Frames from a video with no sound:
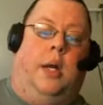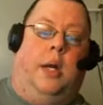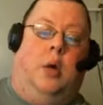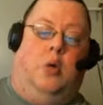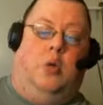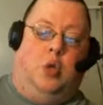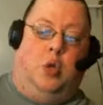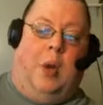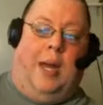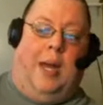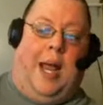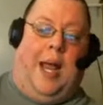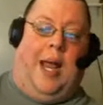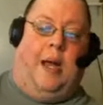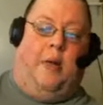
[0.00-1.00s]

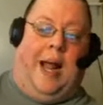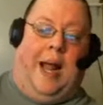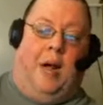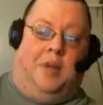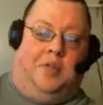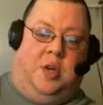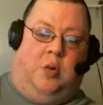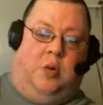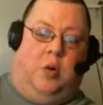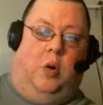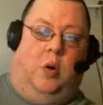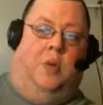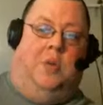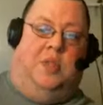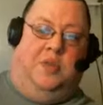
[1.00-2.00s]
28,000
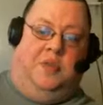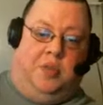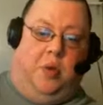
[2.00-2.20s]
rolls of